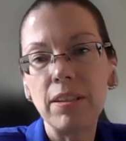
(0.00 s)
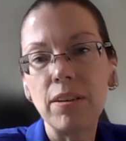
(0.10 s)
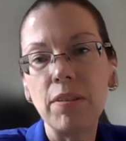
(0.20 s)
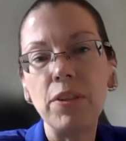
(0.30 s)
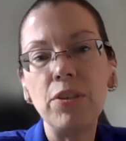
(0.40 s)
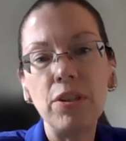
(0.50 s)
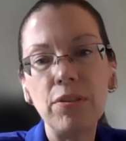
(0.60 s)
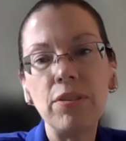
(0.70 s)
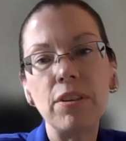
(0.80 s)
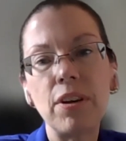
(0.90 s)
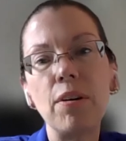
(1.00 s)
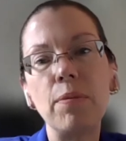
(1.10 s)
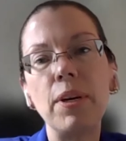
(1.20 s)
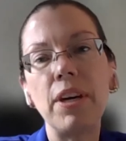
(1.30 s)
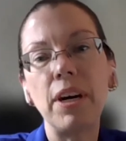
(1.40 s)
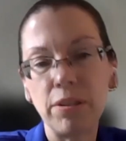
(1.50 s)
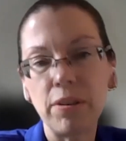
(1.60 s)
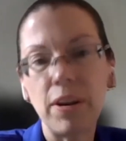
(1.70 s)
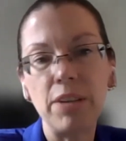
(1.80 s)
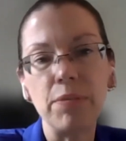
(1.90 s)
So if you choose to go with
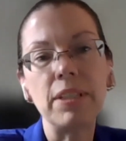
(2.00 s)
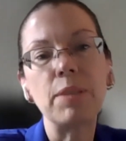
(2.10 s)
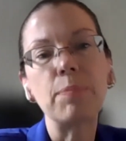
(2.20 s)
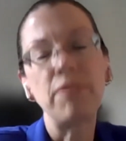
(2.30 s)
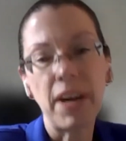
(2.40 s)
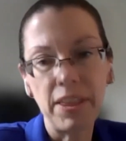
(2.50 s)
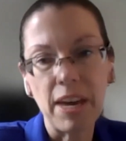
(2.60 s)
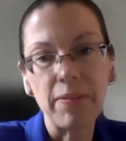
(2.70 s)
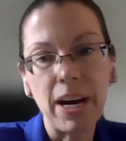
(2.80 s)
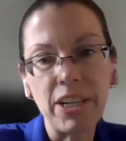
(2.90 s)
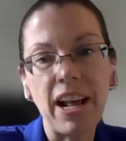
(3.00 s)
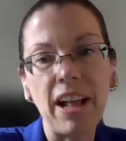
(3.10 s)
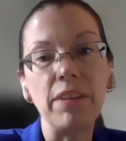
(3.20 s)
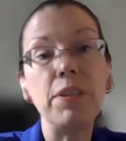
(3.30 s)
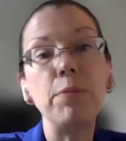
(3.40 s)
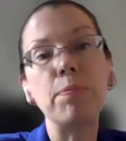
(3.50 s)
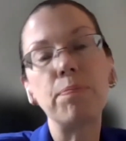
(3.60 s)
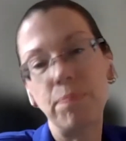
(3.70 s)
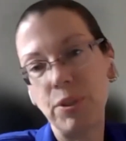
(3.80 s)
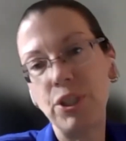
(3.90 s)
undergraduates, provide that rationale. If you
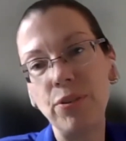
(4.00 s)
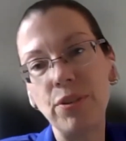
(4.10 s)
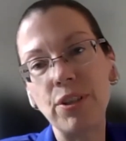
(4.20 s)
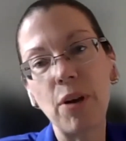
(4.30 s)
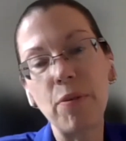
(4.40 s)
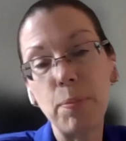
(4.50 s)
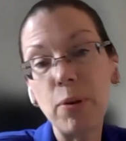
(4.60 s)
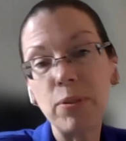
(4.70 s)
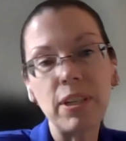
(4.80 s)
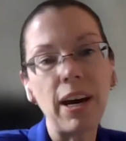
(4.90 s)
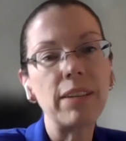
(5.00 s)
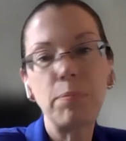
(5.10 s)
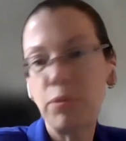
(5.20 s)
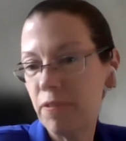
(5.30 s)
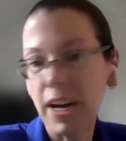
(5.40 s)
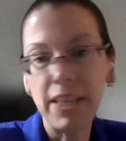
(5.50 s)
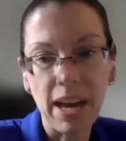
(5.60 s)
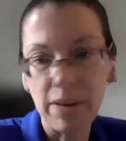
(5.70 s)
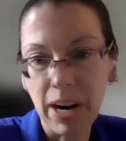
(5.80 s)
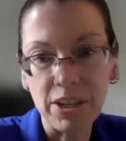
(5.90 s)
choose to go with a postdoc, provide
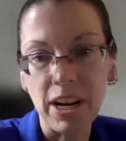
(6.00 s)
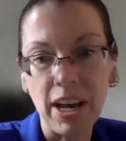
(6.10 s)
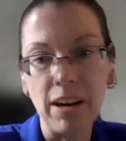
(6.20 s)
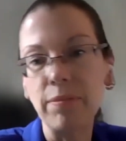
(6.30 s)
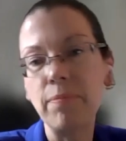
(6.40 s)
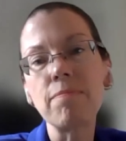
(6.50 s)
that rationale.